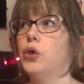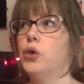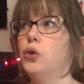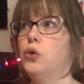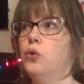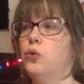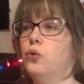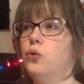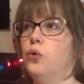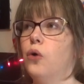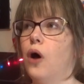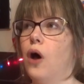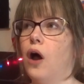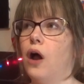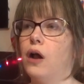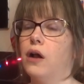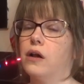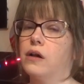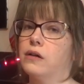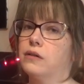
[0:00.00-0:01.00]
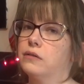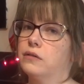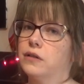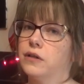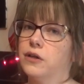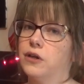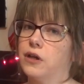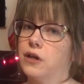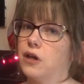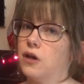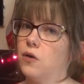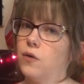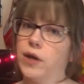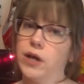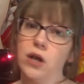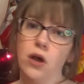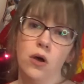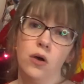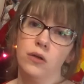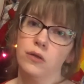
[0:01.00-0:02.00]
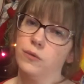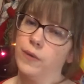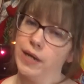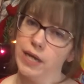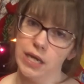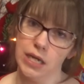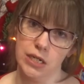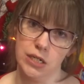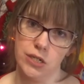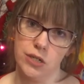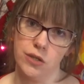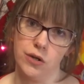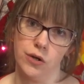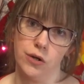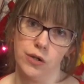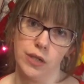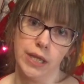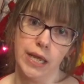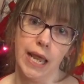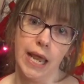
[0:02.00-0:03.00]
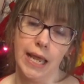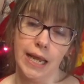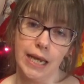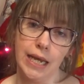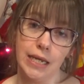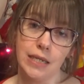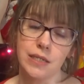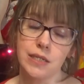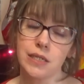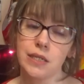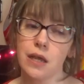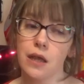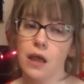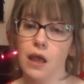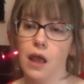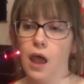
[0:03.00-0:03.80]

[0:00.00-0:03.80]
you are going all the way into the early 80s.